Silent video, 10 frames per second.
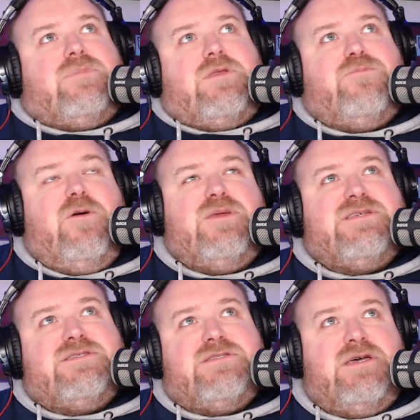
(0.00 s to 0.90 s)

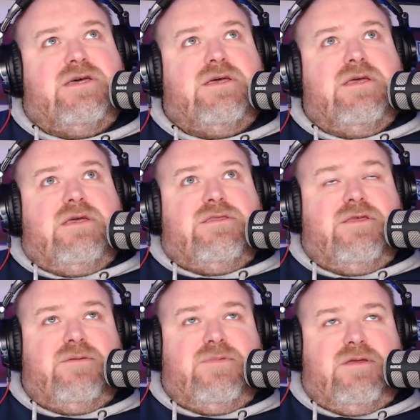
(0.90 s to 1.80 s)
the
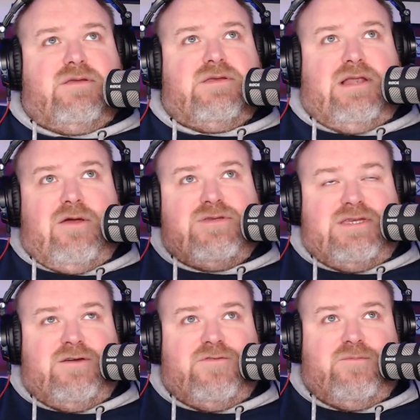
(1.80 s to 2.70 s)

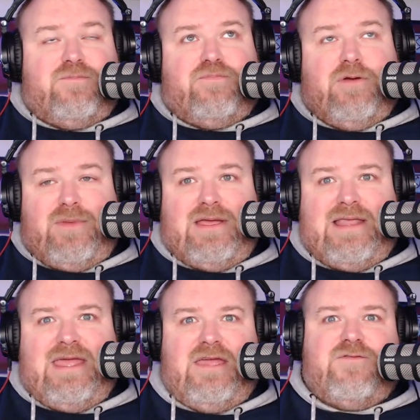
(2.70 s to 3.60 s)
closing of the Premier
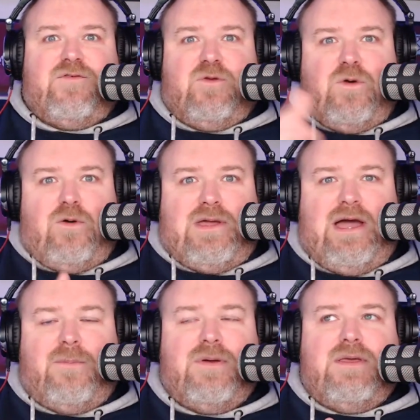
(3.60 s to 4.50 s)
League for the World
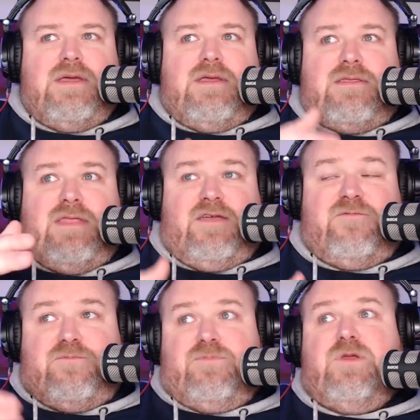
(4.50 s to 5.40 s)
Cup, they've
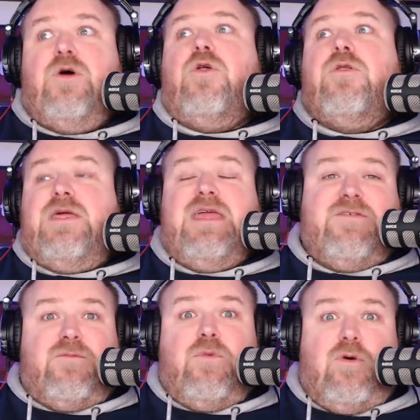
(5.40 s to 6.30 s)
gone on
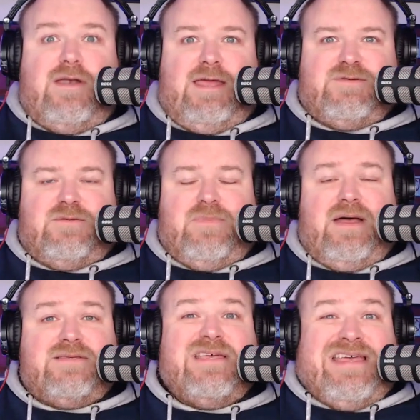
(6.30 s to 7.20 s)
even more leaps and
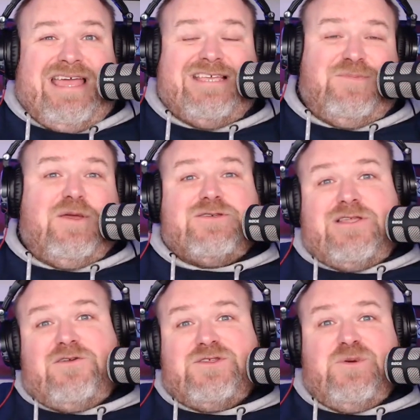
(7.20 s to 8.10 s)
bounds is because a
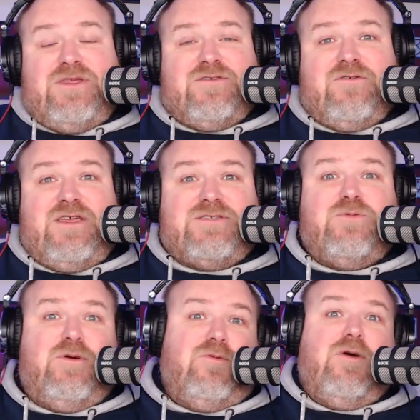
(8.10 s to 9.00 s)
lot of the 23s
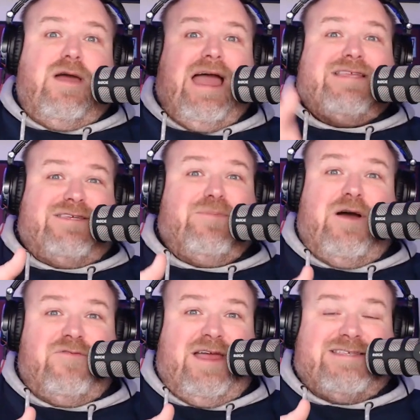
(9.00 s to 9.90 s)
who were actually
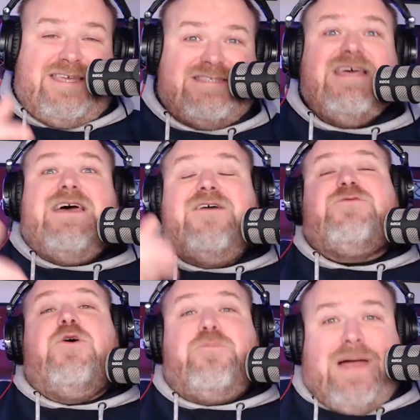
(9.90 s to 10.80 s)
part of the 18s have
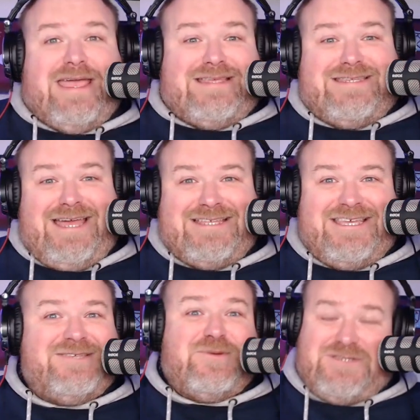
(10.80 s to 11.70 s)
dropped back into the
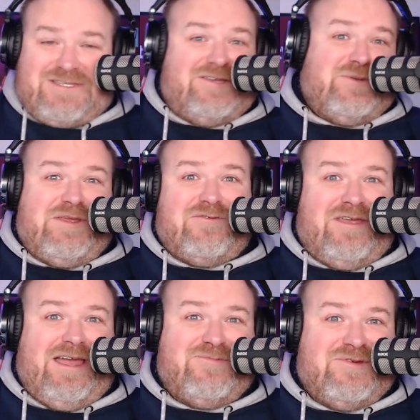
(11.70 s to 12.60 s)
18s because there's no 23
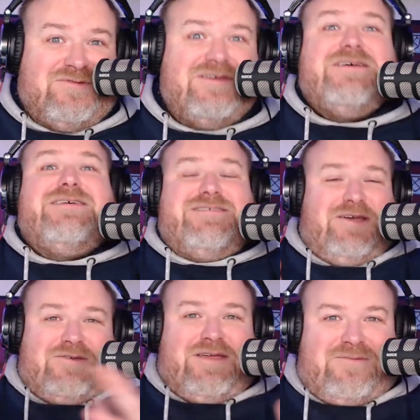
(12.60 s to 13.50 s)
games on.
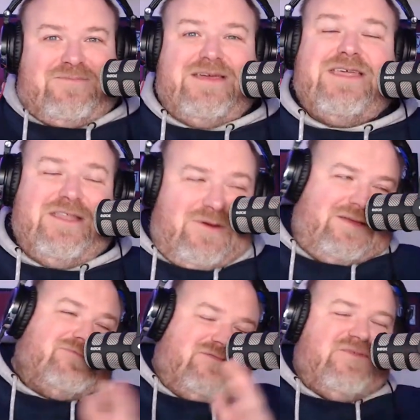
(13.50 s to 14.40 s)
So yeah, and
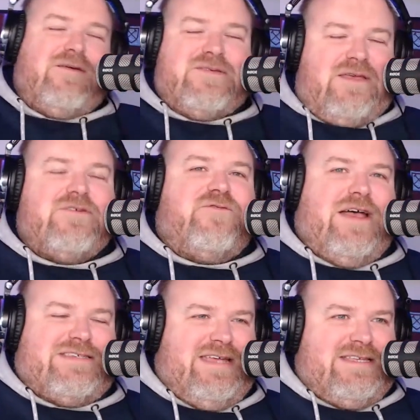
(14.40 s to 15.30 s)
anyway, it was
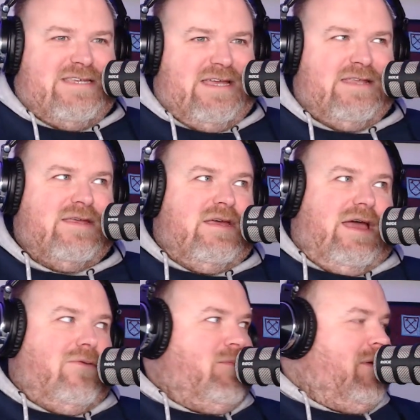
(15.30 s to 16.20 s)
fascinating, and
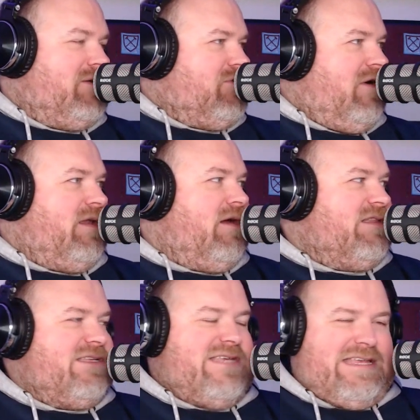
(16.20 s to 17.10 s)
we might try, and I
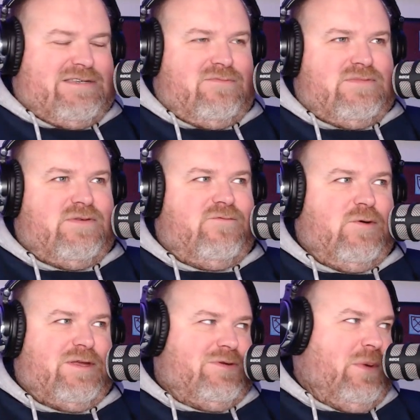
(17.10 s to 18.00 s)
did take some
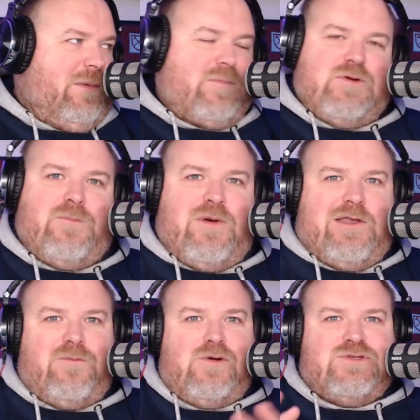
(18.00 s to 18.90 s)
footage, we might try and put a
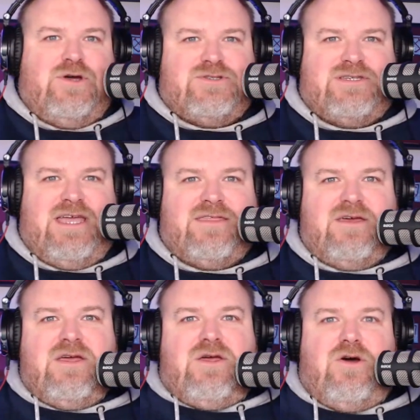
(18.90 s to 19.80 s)
little montage together
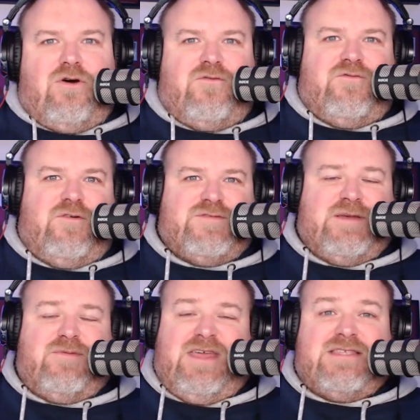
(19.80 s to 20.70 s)
of
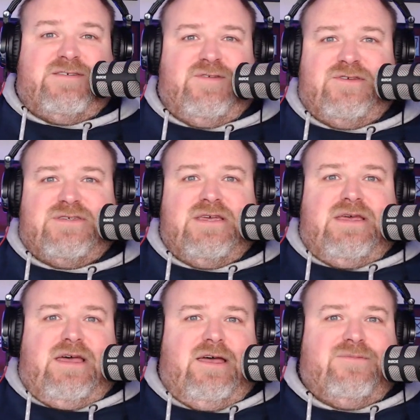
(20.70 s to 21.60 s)
some of the interviews,
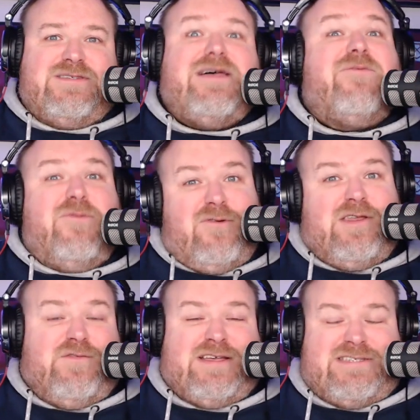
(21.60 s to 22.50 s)
because some of them were
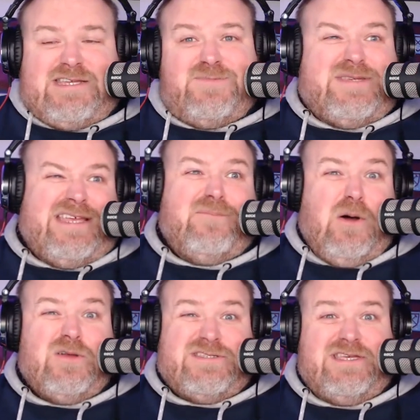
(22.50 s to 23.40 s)
really fascinating, particularly
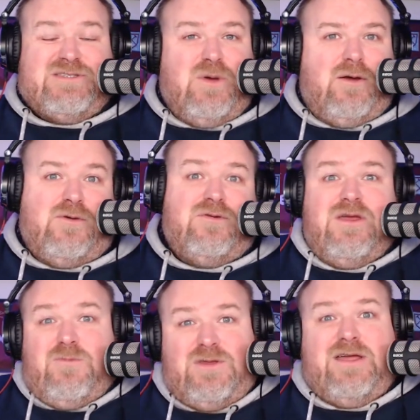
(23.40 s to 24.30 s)
Potsy as well, who
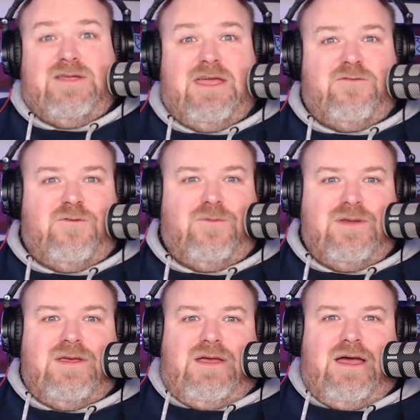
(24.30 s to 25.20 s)
we don't hear from
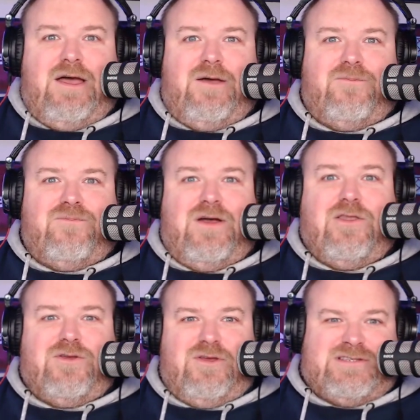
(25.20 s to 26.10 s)
a
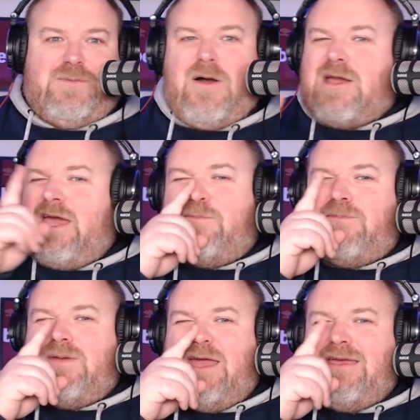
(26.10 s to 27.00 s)
lot usually, but I'll
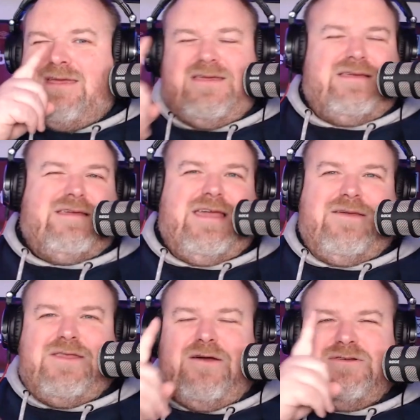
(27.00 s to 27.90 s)
keep
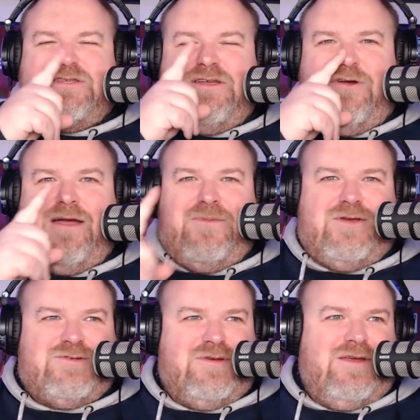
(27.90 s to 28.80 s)
your nose to the ground,
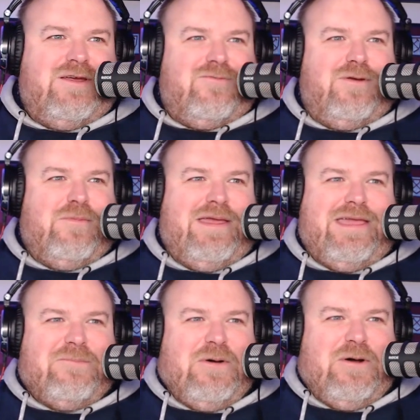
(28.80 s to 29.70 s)
because we may
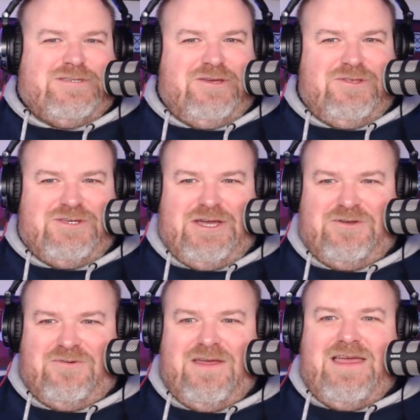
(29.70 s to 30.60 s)
get Potsy on the
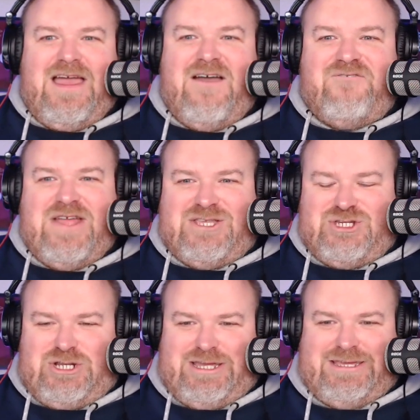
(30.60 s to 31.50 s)
channel
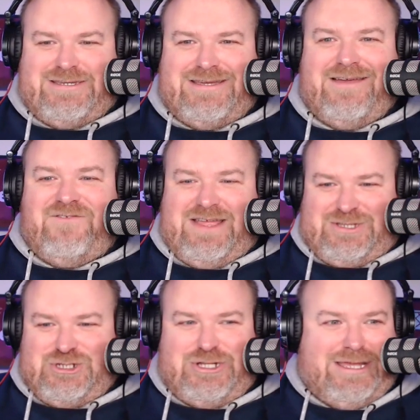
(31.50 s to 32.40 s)
eventually.
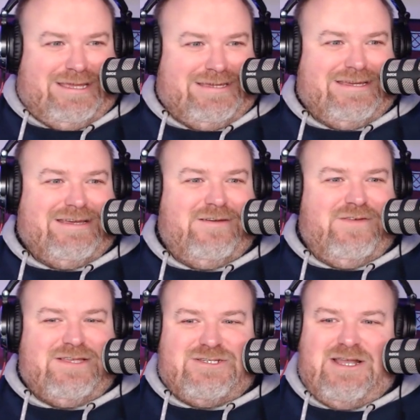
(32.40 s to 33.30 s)

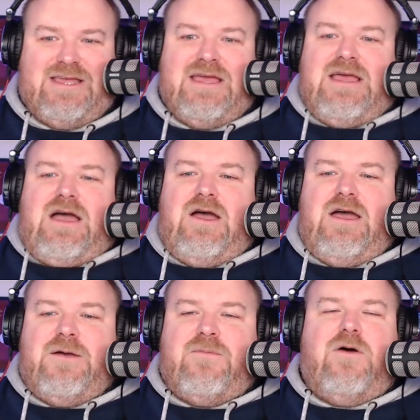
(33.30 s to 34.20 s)

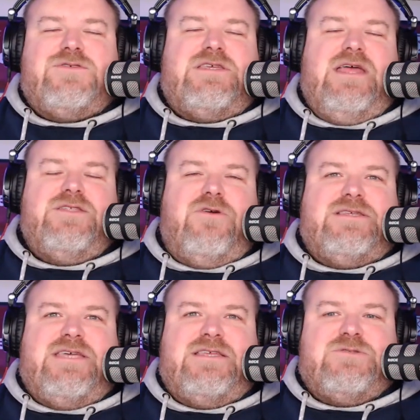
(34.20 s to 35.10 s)
Obviously, the under-18s